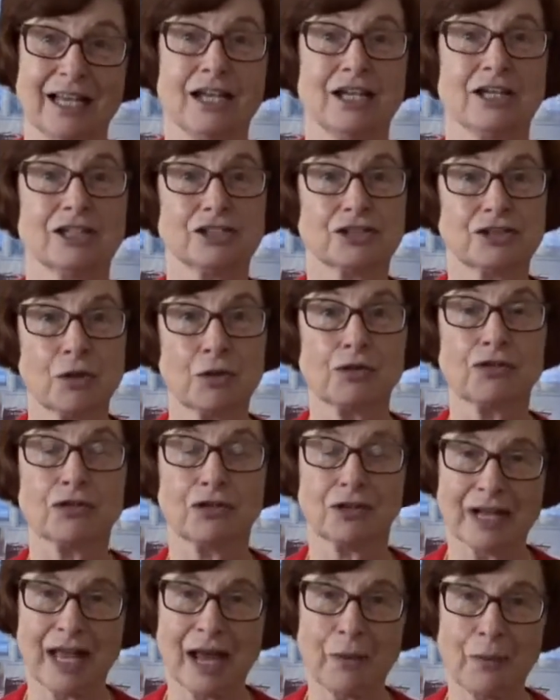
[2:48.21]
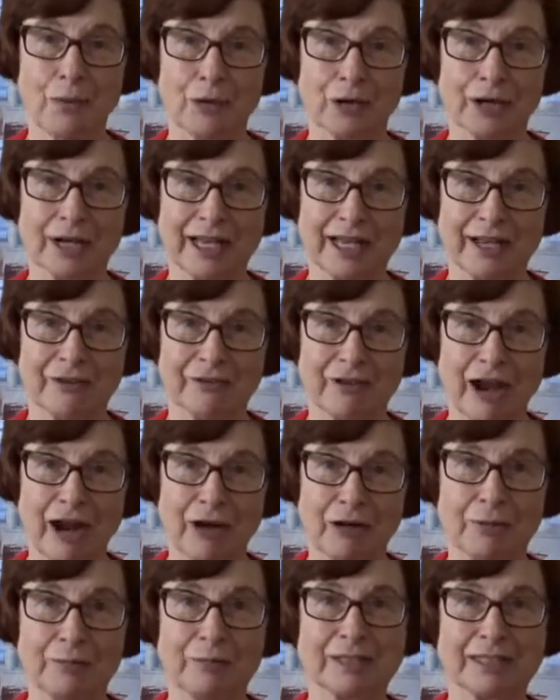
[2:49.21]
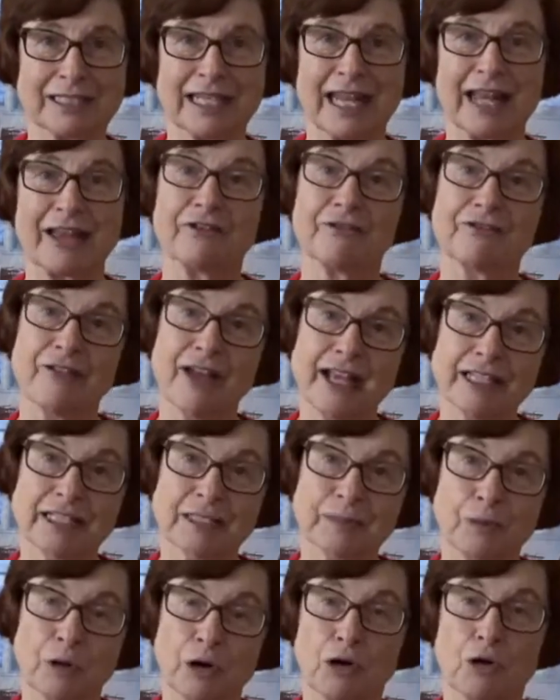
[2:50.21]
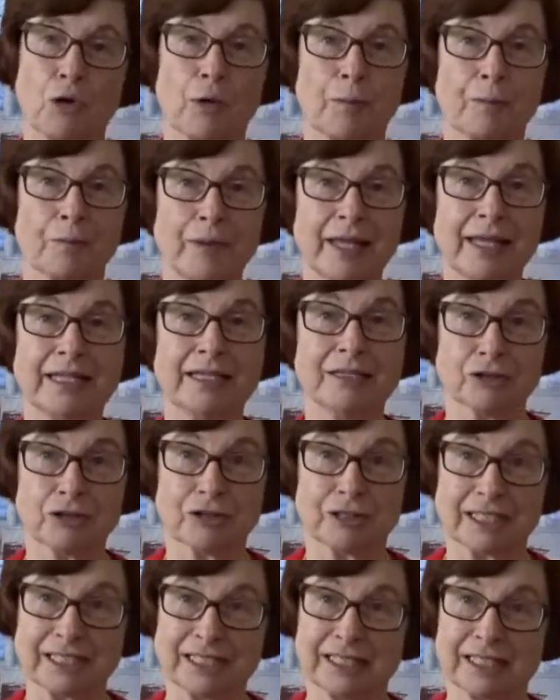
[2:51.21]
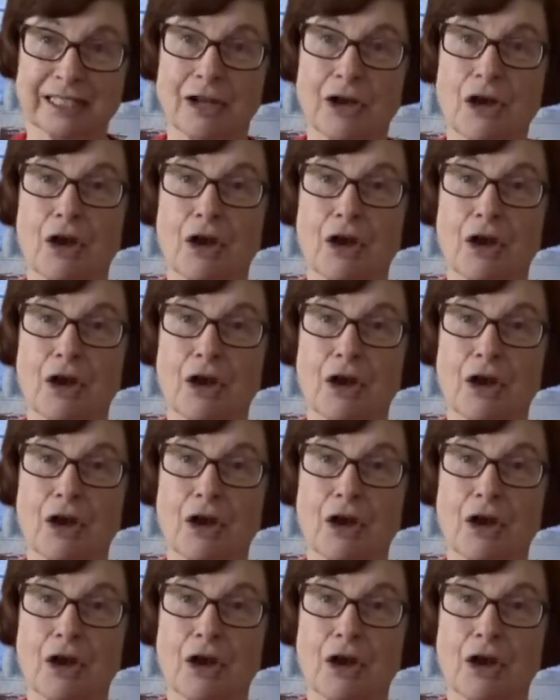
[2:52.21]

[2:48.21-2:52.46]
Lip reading: Social networking environments like Facebook or Pinterest